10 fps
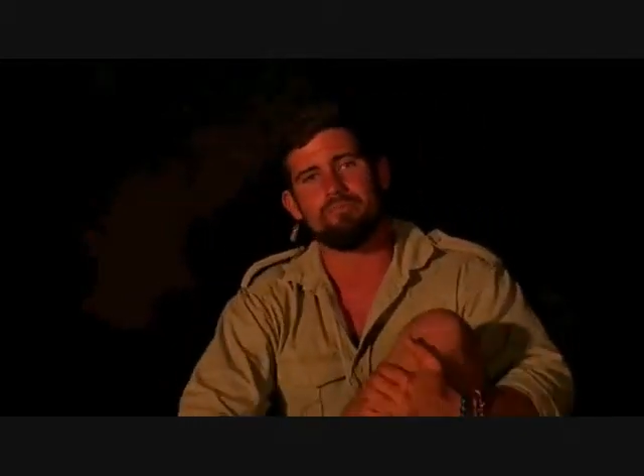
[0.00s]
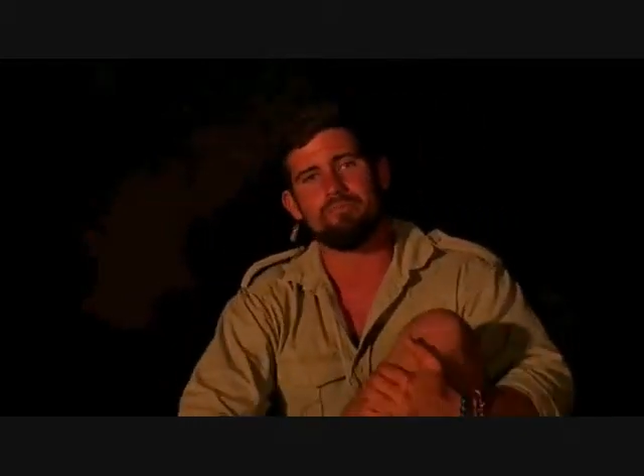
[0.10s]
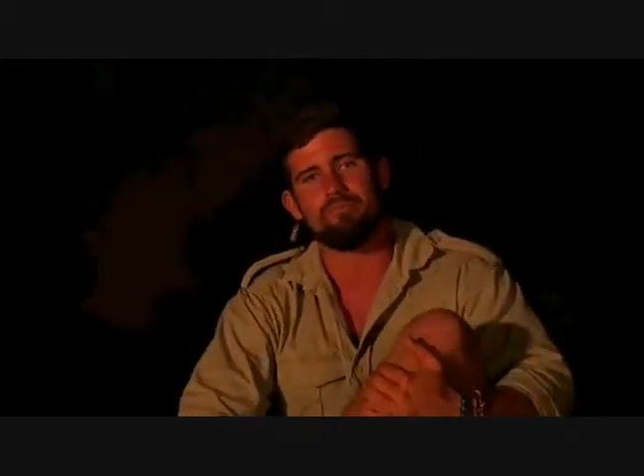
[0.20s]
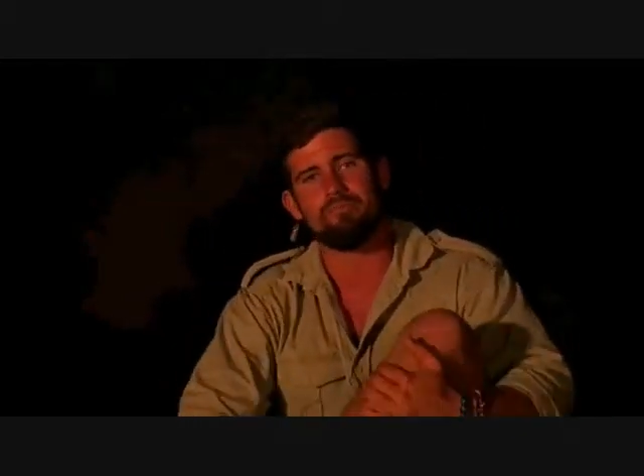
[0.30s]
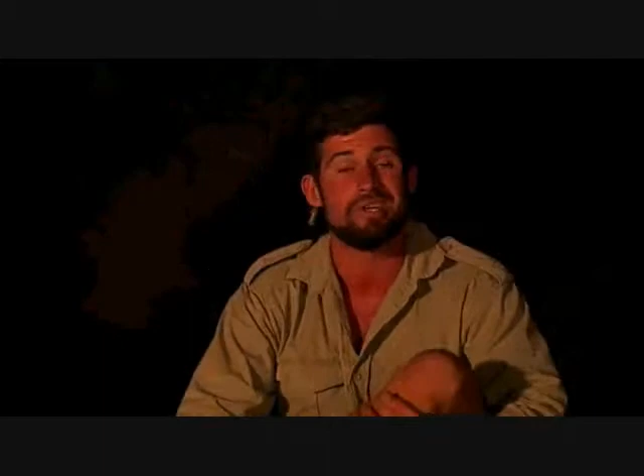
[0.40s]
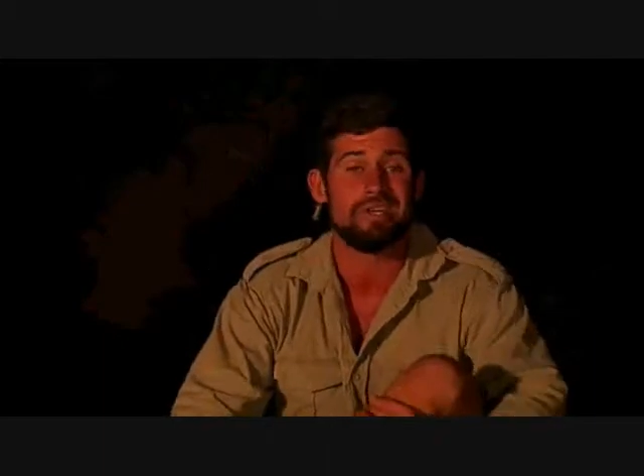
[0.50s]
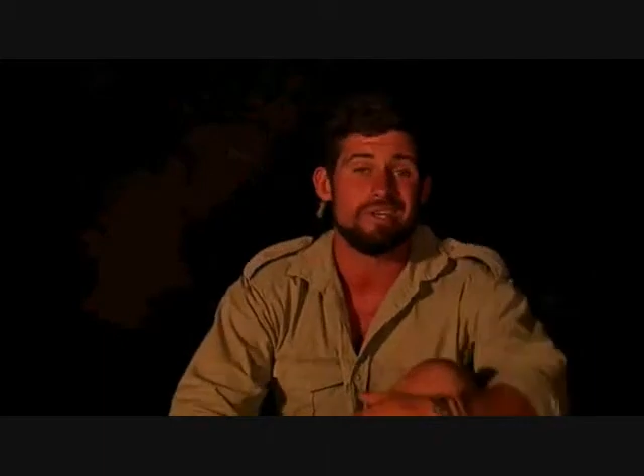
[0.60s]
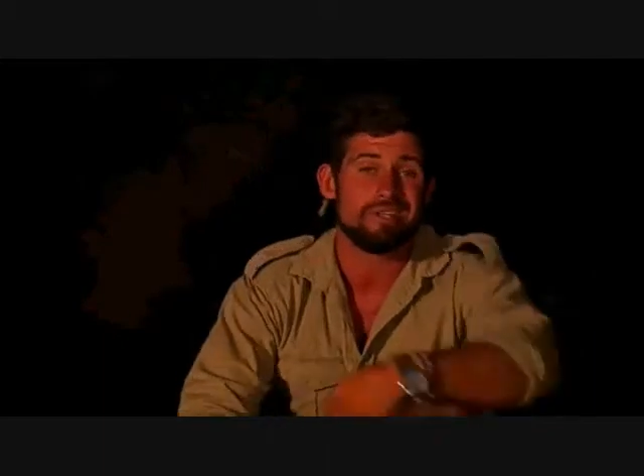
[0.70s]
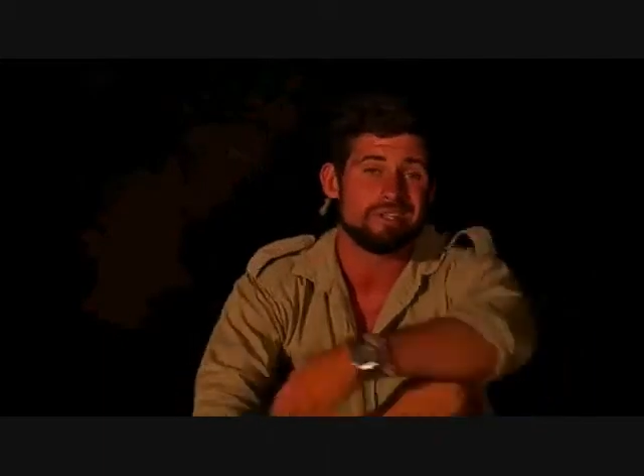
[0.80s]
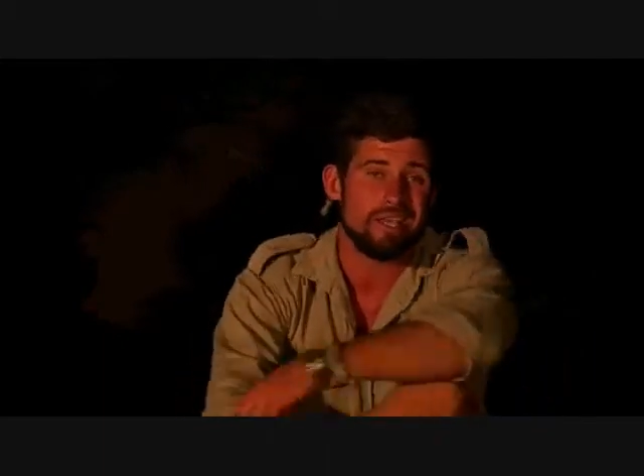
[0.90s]
bulls
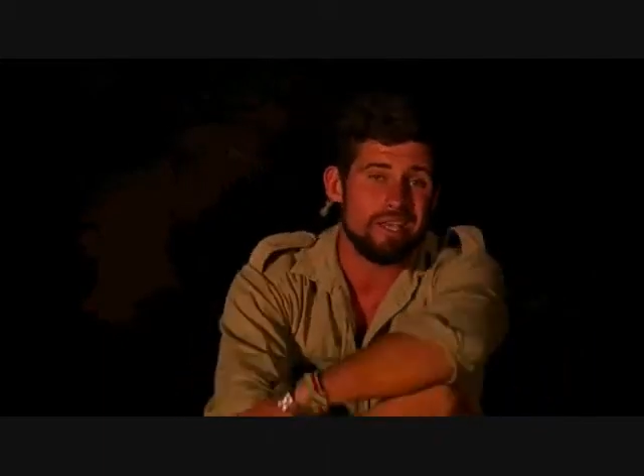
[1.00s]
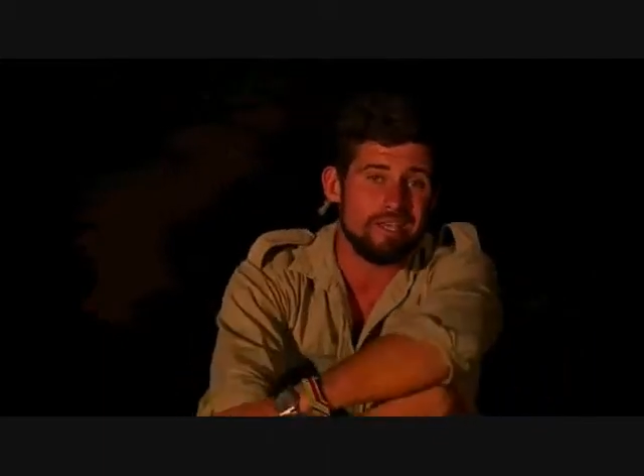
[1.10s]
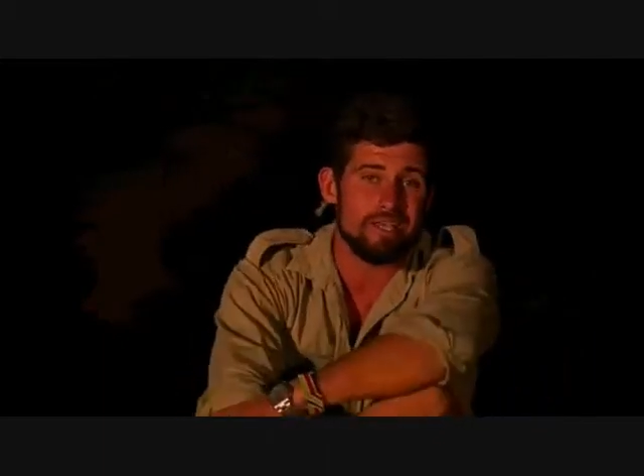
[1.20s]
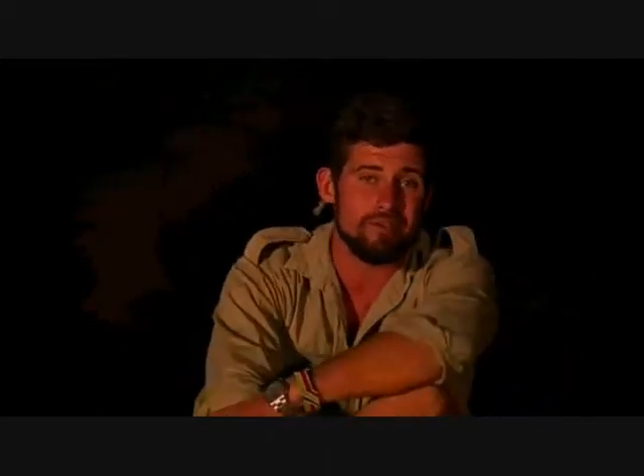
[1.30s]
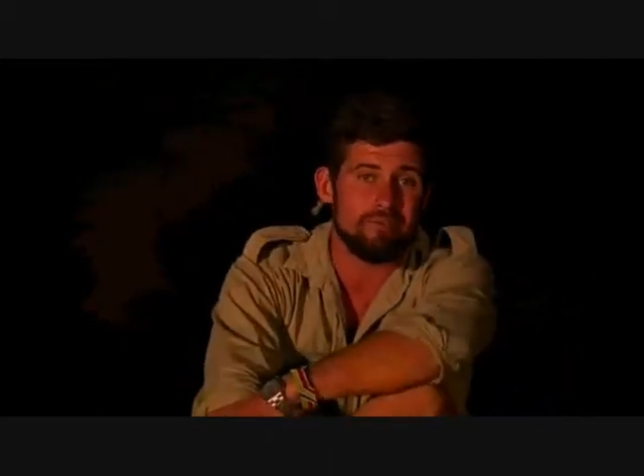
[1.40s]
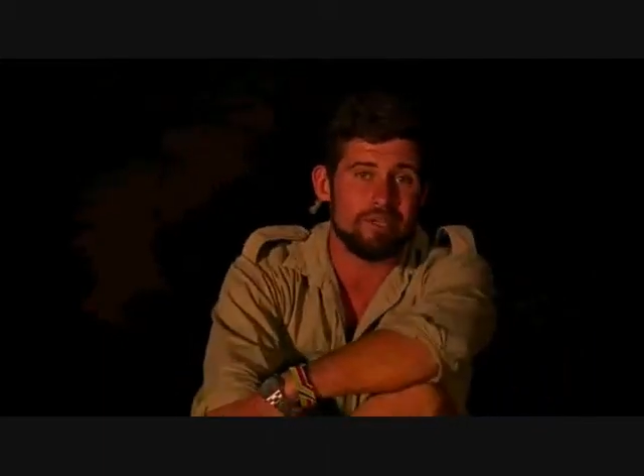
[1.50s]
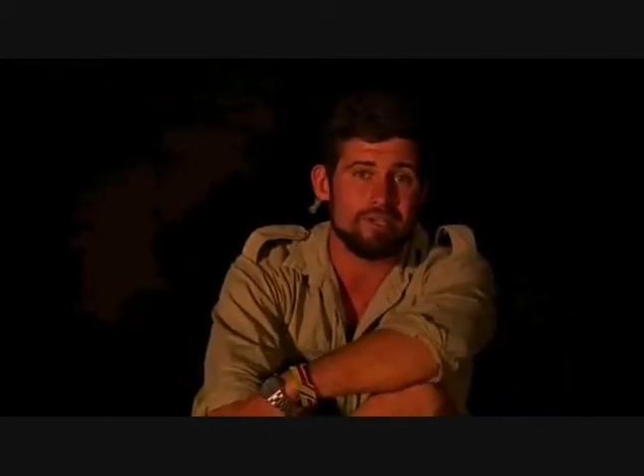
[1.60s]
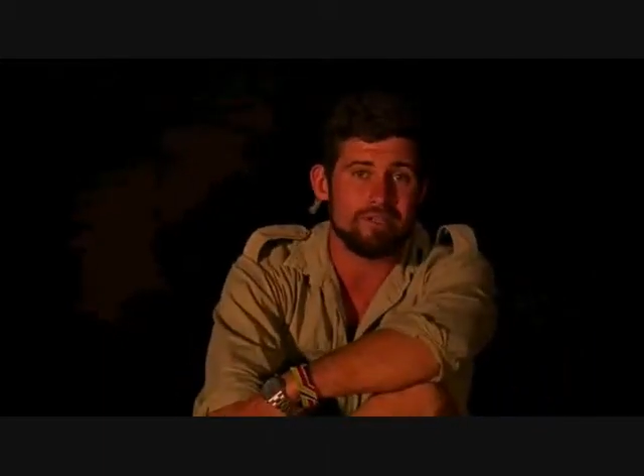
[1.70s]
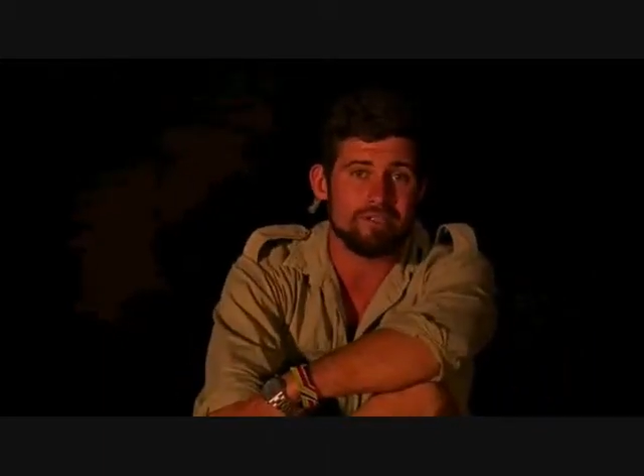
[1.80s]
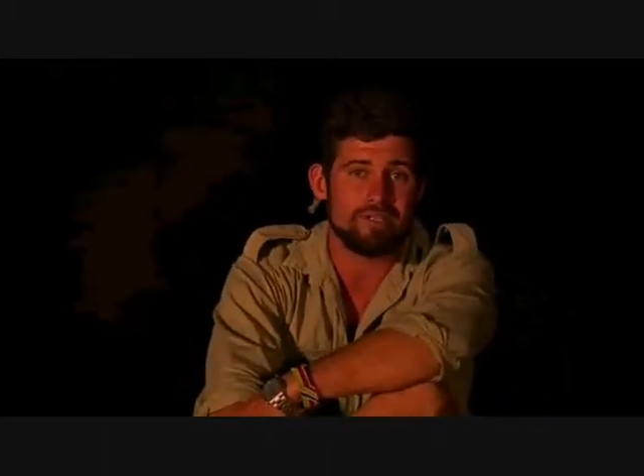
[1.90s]
stay here,
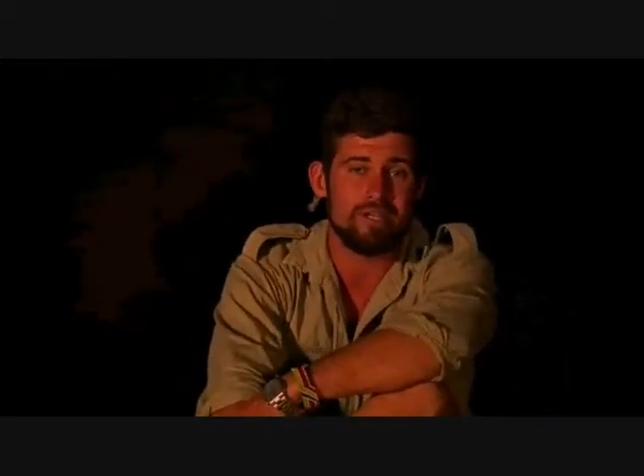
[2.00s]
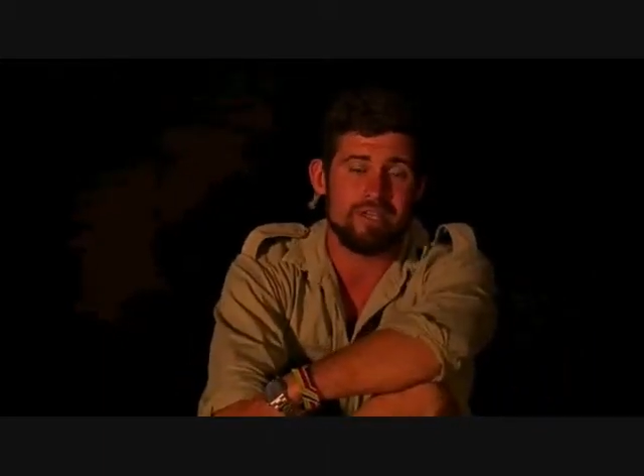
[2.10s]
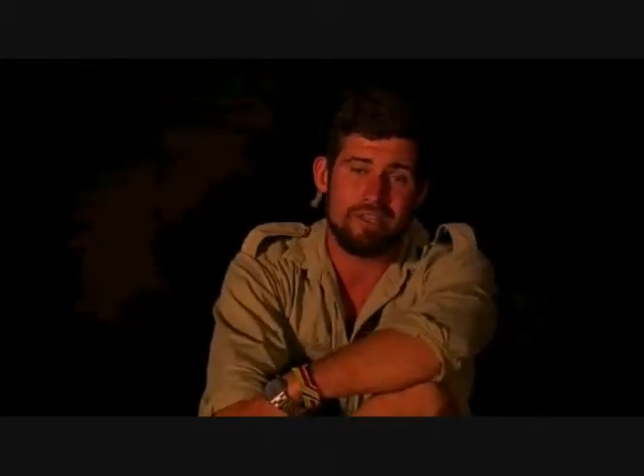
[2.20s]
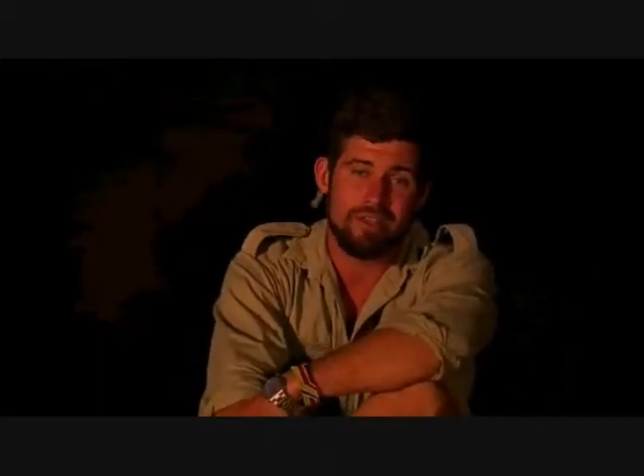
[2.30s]
because